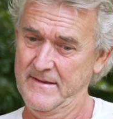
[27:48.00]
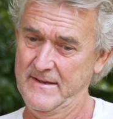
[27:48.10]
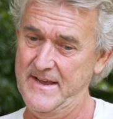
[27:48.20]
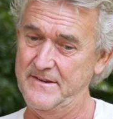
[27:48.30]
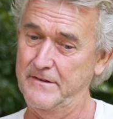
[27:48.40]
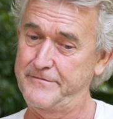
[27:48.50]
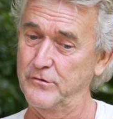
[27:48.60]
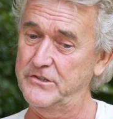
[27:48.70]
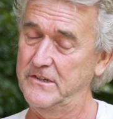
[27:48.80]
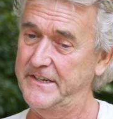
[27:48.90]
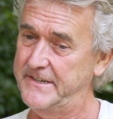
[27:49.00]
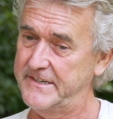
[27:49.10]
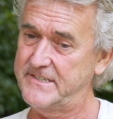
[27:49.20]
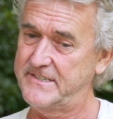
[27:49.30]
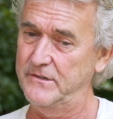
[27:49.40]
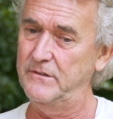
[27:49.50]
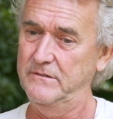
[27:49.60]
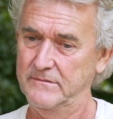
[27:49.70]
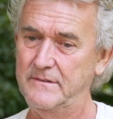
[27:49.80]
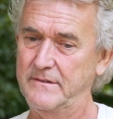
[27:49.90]
And unfortunately that's still
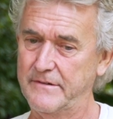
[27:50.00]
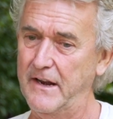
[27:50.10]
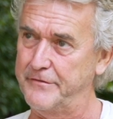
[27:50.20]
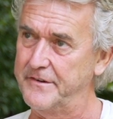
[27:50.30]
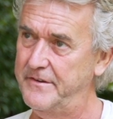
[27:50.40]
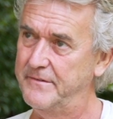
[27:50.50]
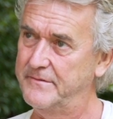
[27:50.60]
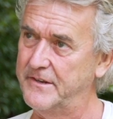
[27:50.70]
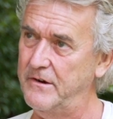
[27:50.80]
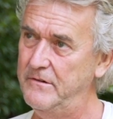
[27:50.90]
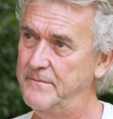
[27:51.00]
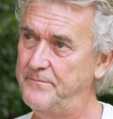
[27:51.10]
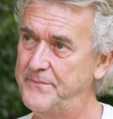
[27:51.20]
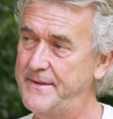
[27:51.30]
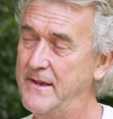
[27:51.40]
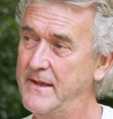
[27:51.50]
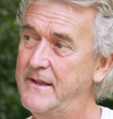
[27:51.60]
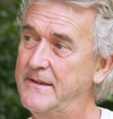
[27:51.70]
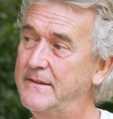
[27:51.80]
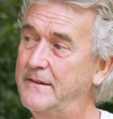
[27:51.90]
relevant, you know.
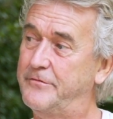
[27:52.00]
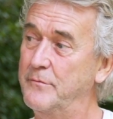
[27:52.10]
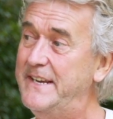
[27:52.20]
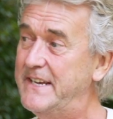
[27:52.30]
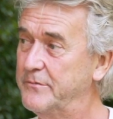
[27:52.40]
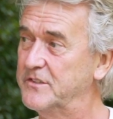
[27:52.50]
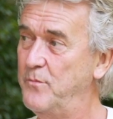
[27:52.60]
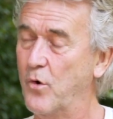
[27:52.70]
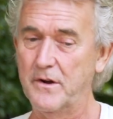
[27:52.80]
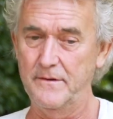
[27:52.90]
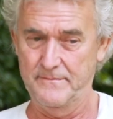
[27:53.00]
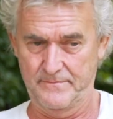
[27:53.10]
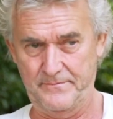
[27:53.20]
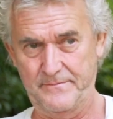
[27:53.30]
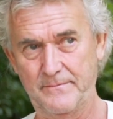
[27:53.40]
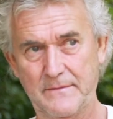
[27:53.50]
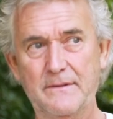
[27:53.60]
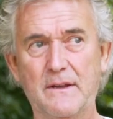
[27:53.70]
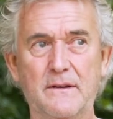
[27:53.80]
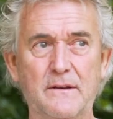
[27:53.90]
For me it was more
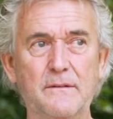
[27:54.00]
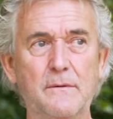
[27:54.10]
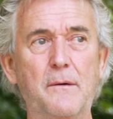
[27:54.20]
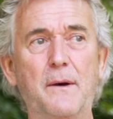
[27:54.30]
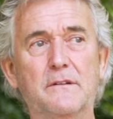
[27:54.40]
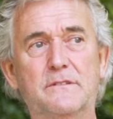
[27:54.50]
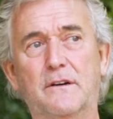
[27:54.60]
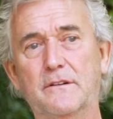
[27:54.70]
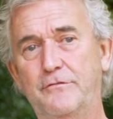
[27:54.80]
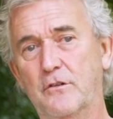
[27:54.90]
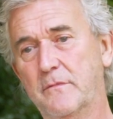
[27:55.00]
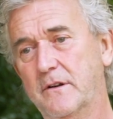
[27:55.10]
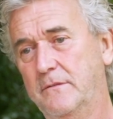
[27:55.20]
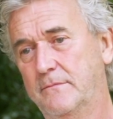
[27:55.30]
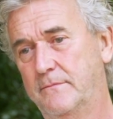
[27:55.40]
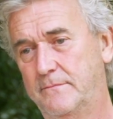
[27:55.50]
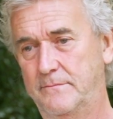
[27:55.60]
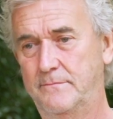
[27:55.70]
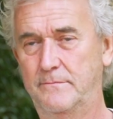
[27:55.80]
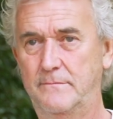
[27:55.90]
about our former,
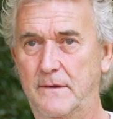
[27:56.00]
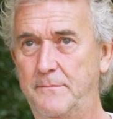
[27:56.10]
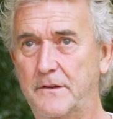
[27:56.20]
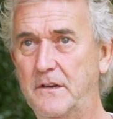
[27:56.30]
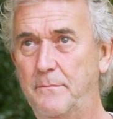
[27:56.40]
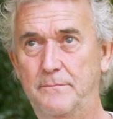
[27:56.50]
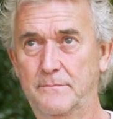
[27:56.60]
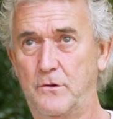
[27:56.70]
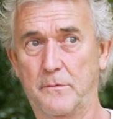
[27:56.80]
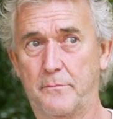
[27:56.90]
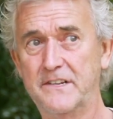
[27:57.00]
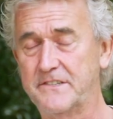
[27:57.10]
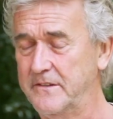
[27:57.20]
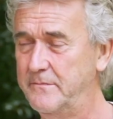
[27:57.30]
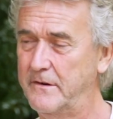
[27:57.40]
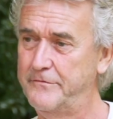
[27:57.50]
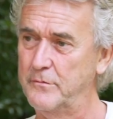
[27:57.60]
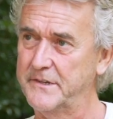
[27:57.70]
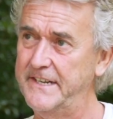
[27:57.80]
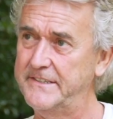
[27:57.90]
I'm not going to call him president, our
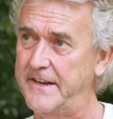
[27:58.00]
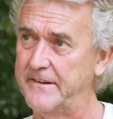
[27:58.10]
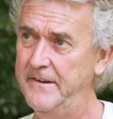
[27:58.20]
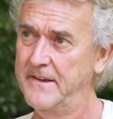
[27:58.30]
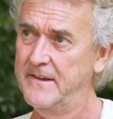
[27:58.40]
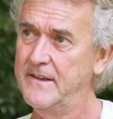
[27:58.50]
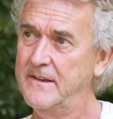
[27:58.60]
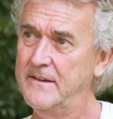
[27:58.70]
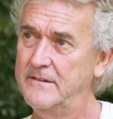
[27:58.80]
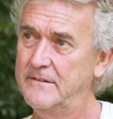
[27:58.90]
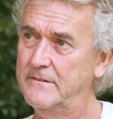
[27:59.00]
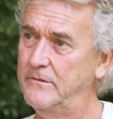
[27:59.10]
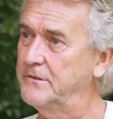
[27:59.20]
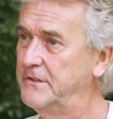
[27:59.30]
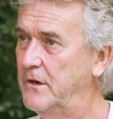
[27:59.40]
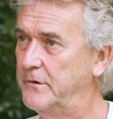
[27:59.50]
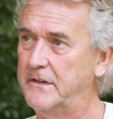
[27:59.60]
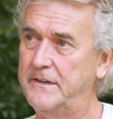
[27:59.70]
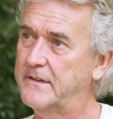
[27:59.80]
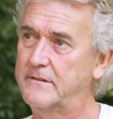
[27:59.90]
former dictator. Well, you know what
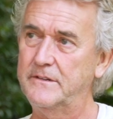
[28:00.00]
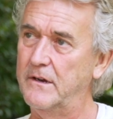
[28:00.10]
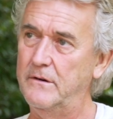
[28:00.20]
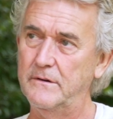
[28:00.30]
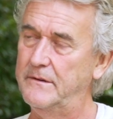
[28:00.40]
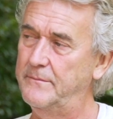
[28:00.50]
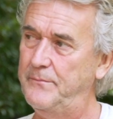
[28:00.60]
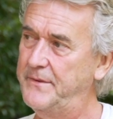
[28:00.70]
he did, you know.